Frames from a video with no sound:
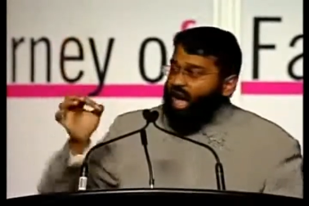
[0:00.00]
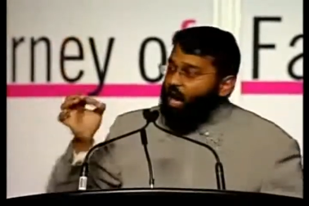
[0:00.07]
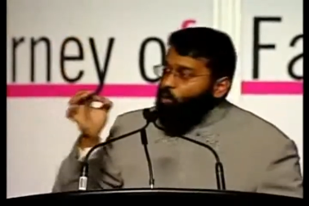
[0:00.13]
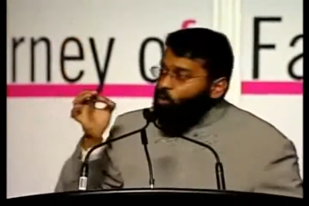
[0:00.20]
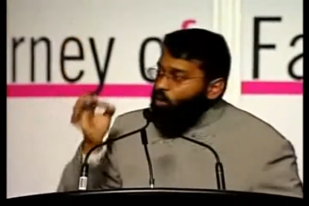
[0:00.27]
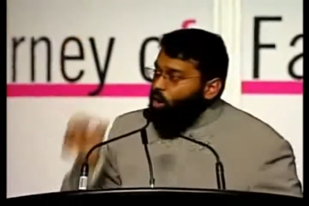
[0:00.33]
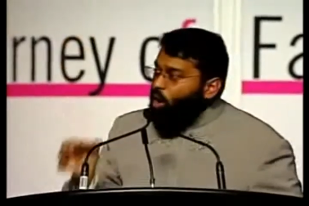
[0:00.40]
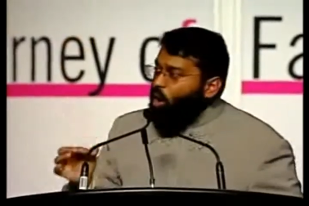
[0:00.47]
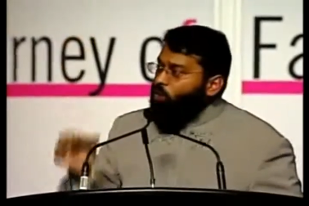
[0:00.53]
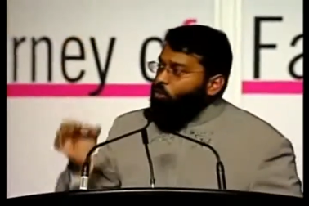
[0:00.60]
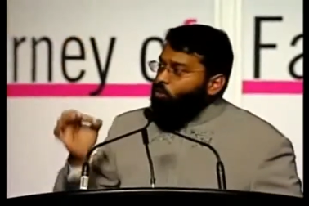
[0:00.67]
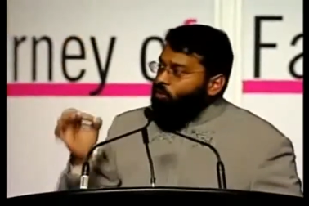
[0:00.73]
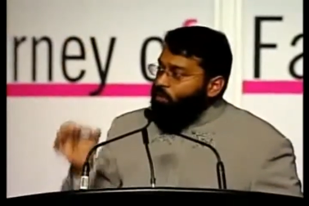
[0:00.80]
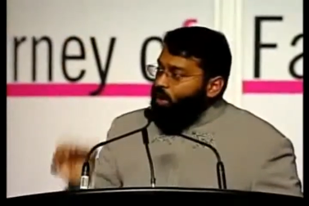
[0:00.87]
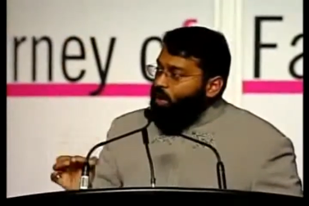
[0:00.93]
Our
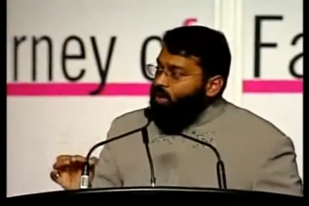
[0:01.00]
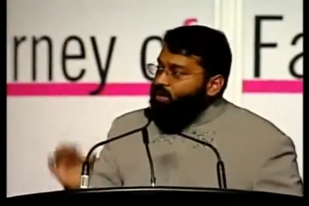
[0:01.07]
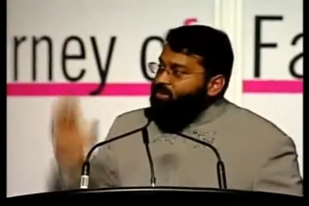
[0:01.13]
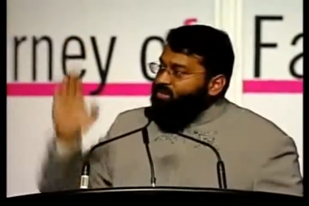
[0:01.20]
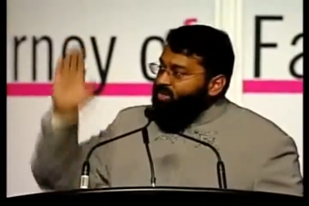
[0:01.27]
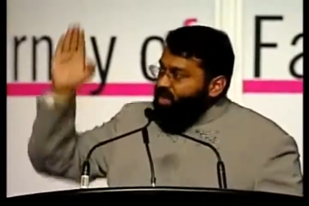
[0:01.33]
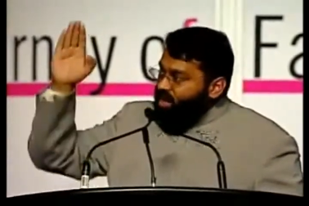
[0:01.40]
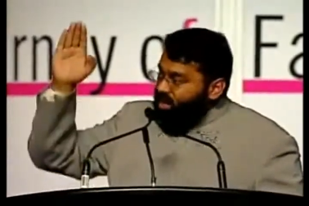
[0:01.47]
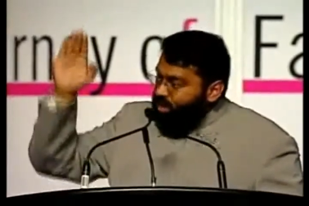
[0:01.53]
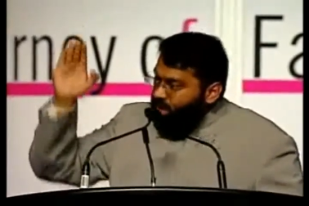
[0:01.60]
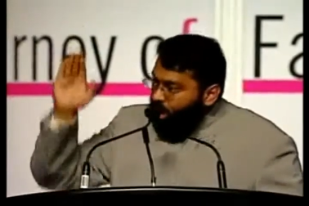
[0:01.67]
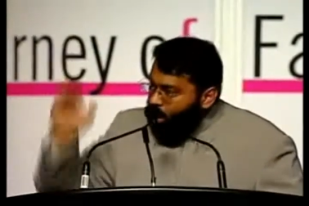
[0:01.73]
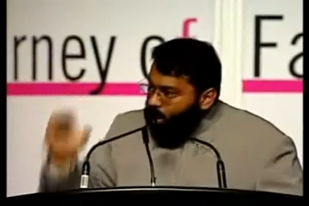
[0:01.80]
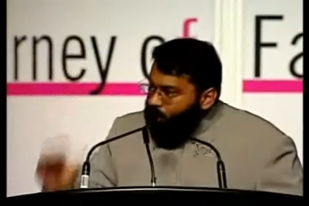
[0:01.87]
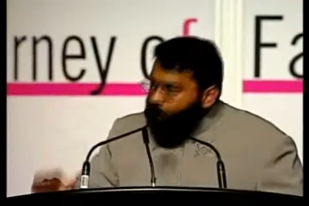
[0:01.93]
honor lies
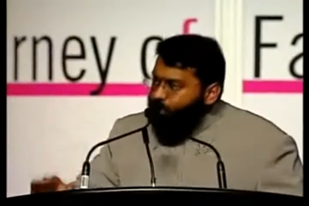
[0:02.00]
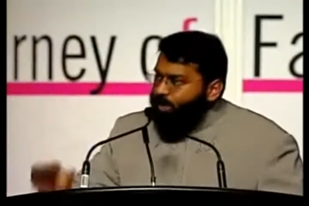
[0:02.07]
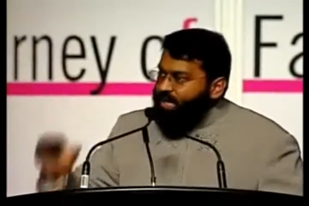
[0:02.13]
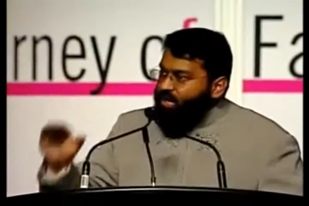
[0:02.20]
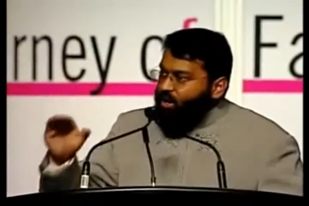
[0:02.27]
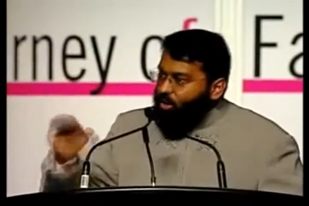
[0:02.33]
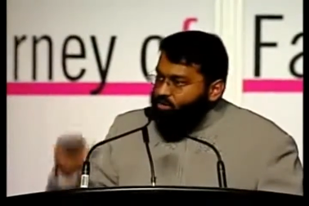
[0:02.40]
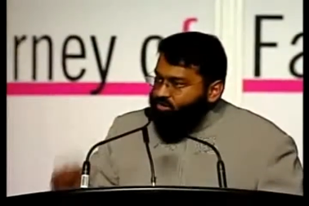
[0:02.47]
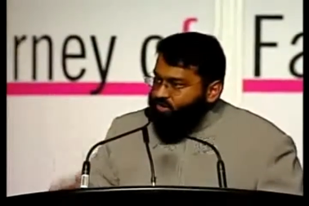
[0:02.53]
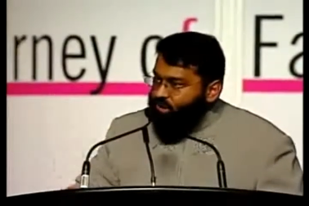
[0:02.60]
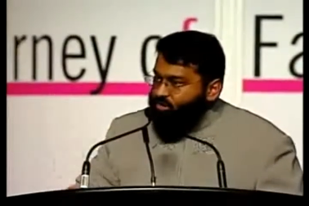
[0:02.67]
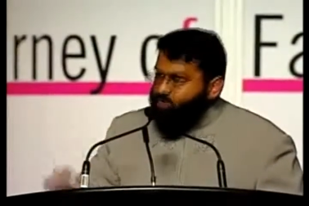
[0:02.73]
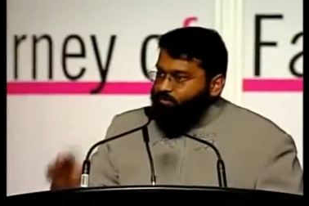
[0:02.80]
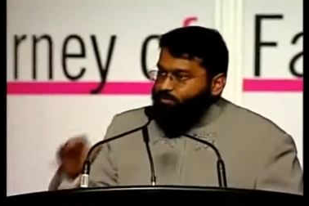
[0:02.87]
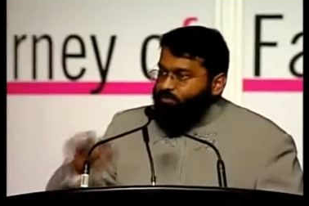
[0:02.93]
in humbling
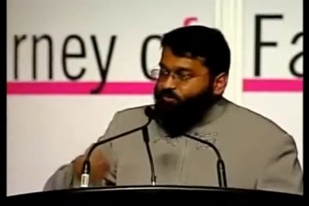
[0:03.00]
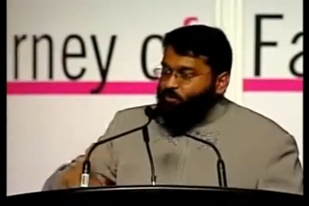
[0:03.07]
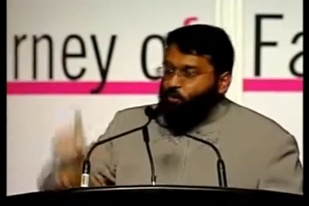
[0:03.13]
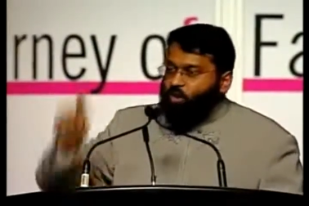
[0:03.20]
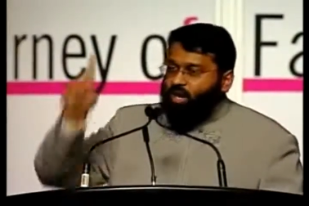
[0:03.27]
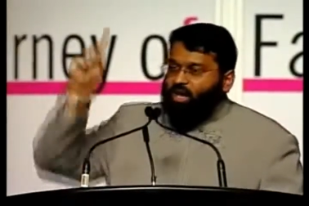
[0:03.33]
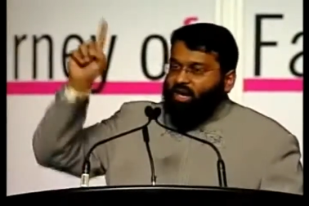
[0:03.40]
ourselves before